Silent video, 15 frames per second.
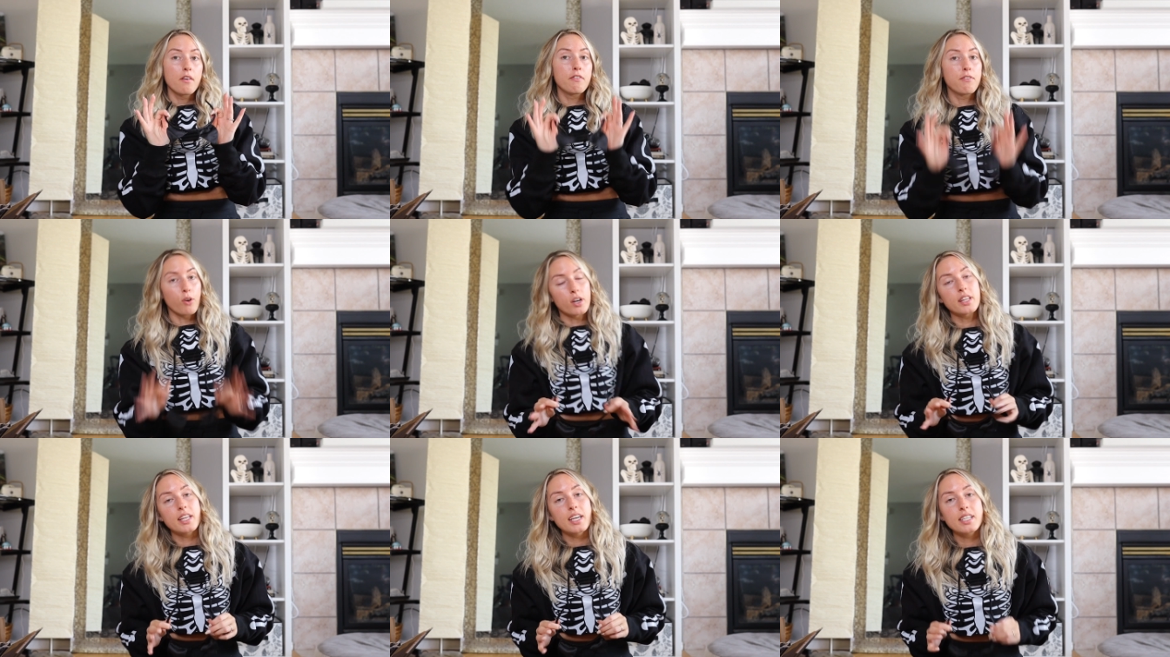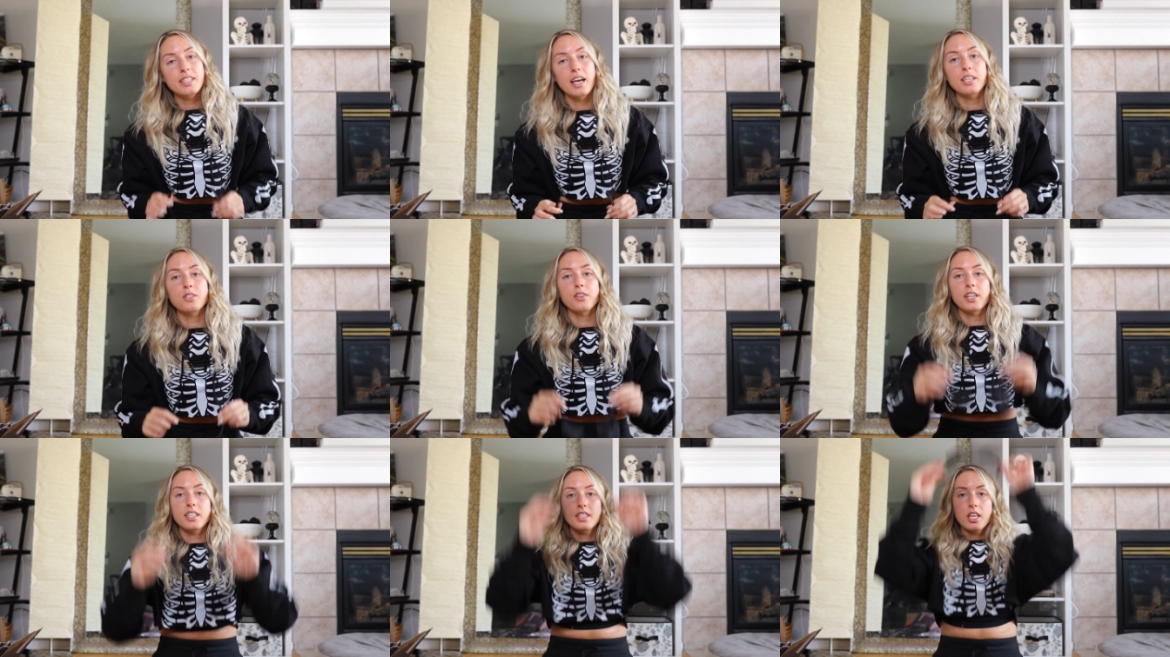For the
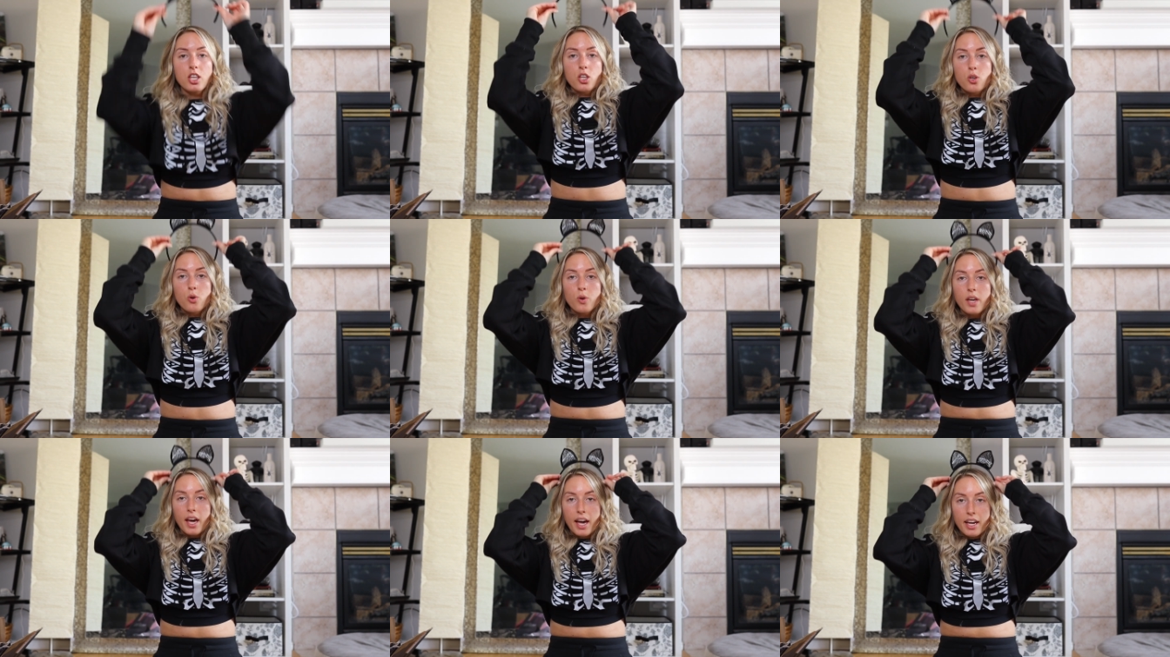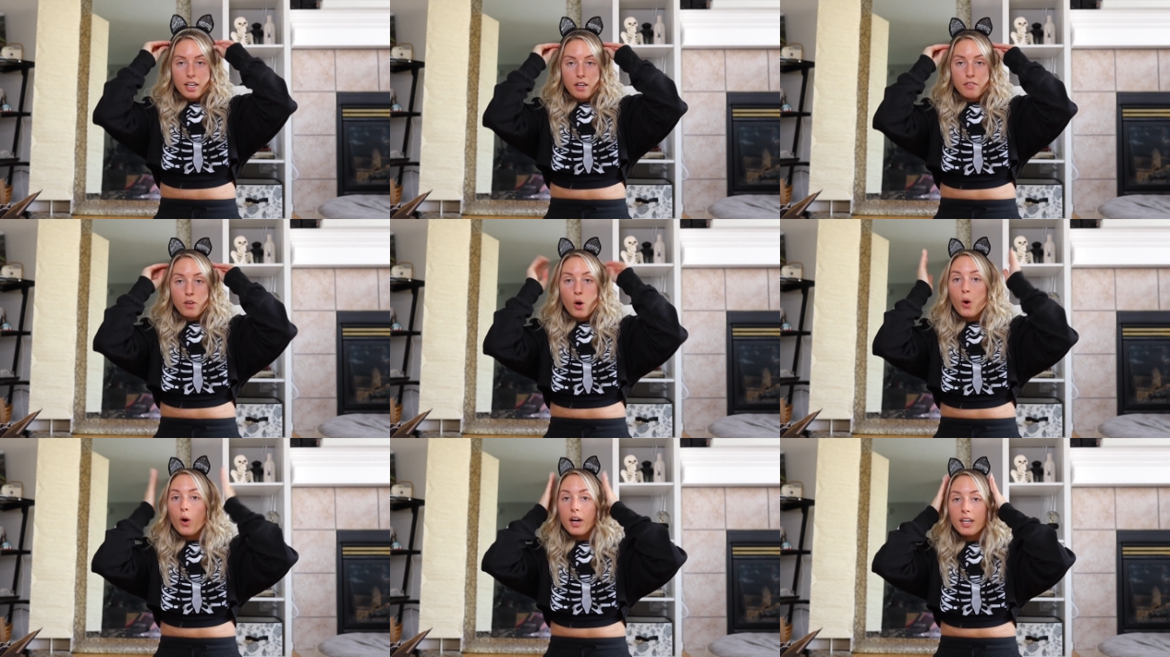accessories, you get, of
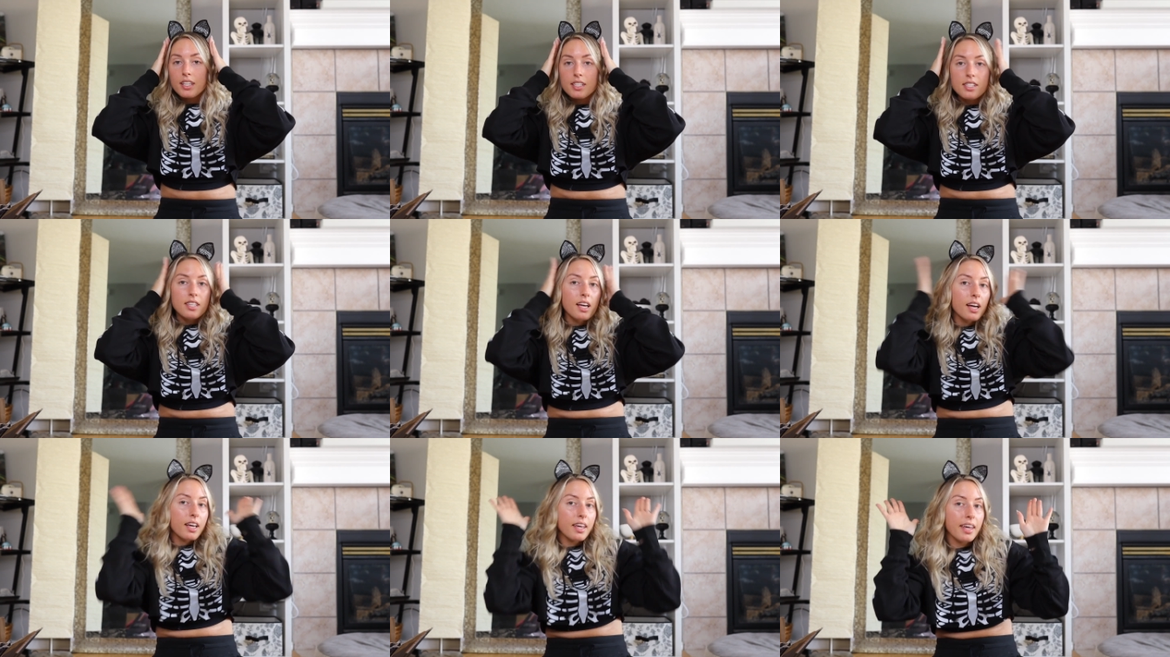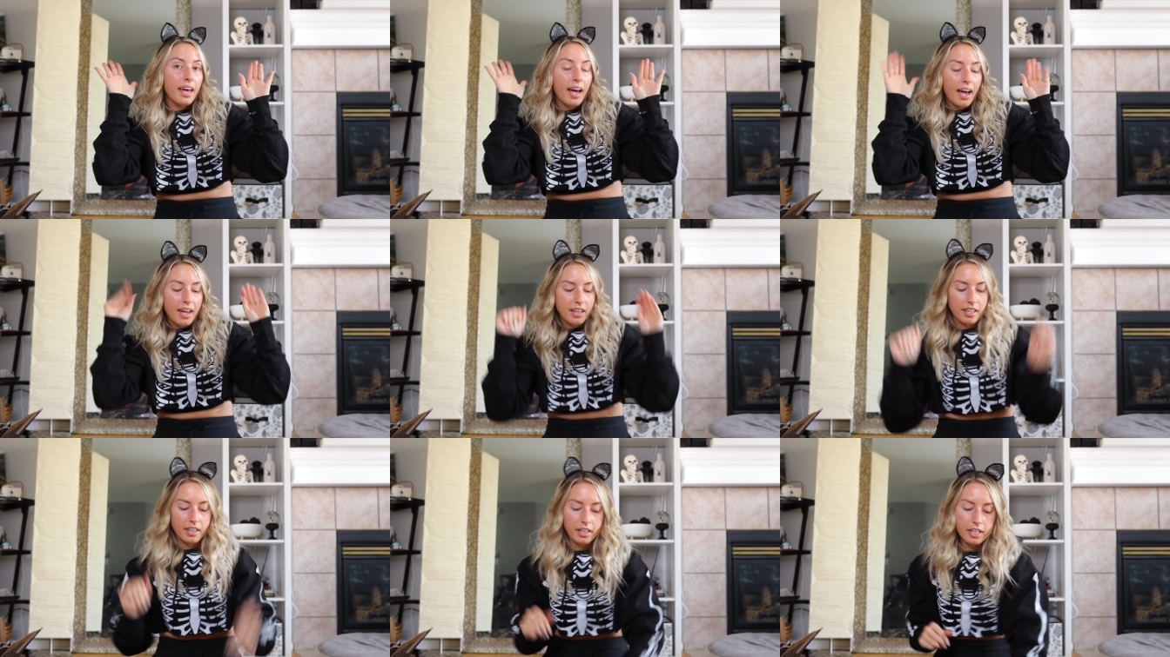course,
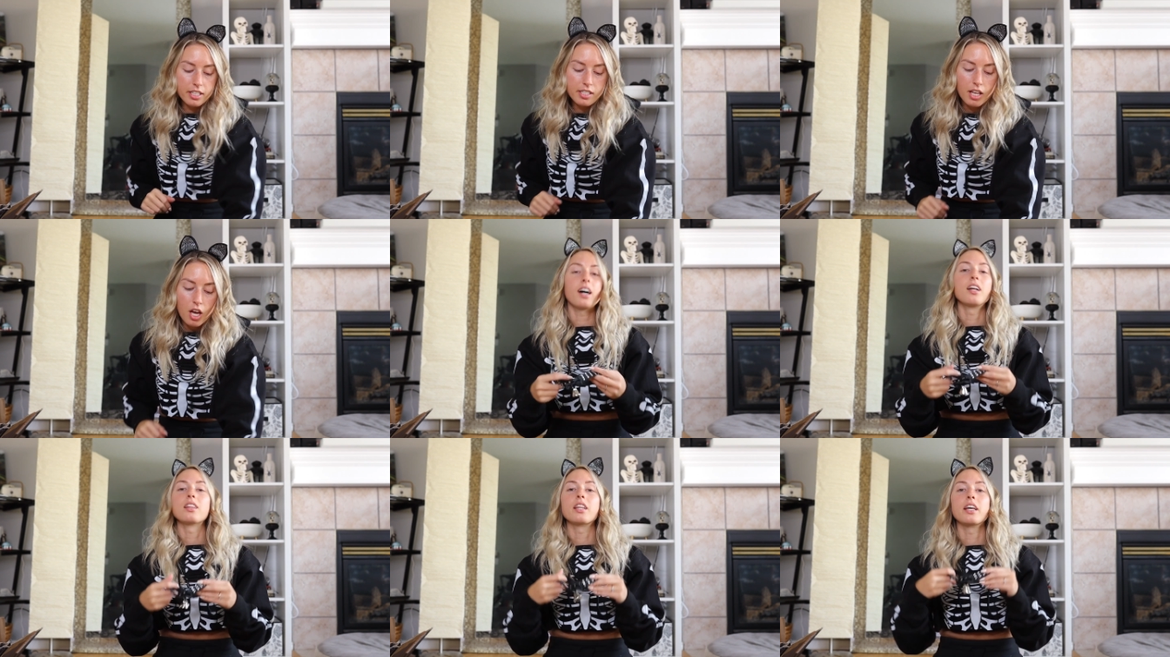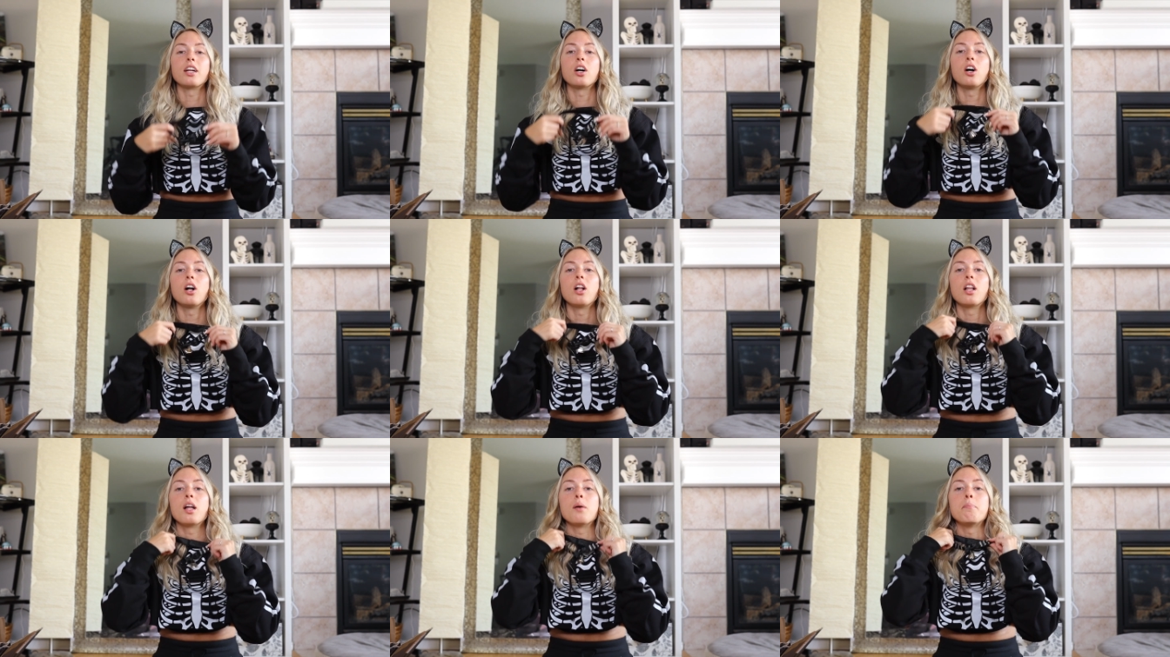cat ears, a
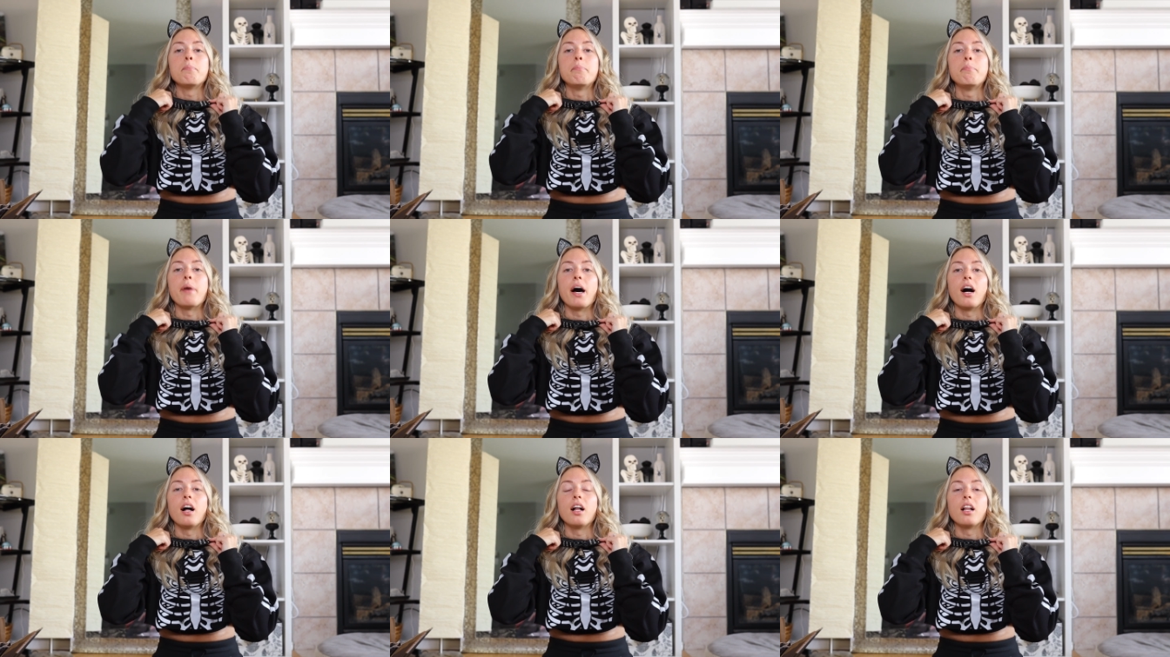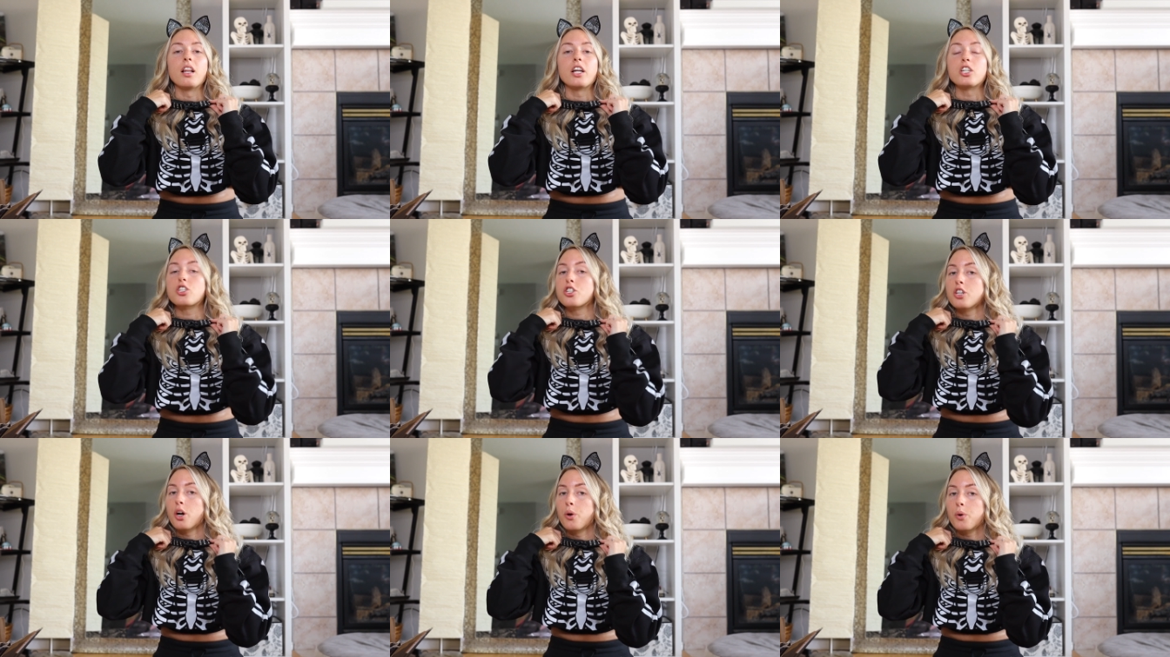little bell
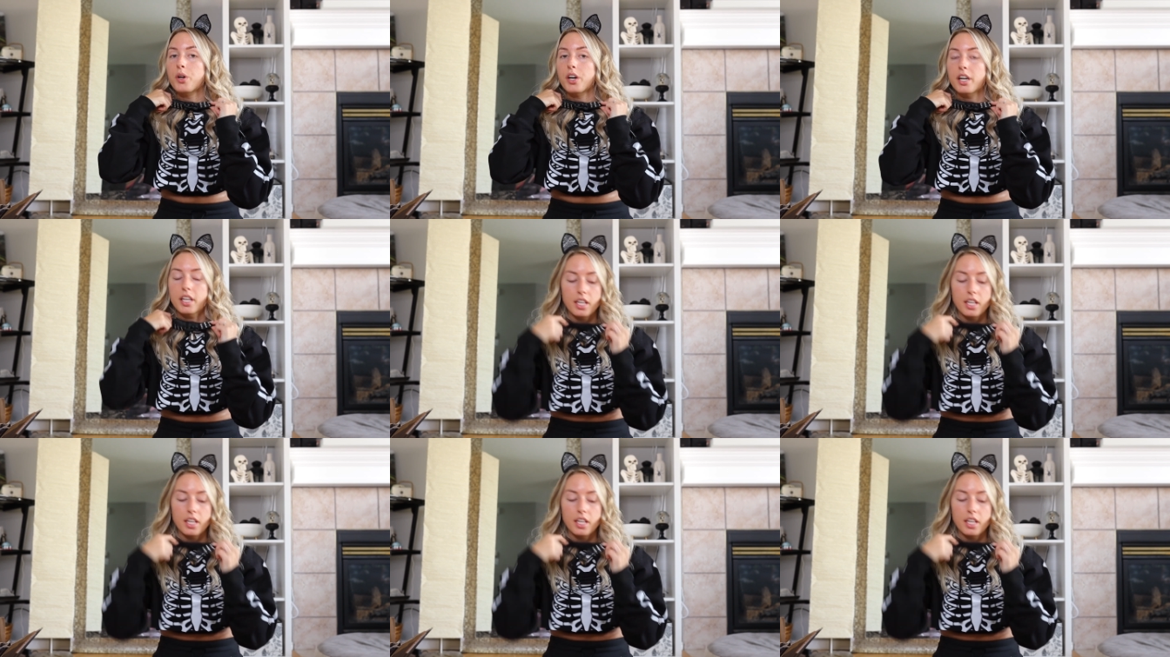choker,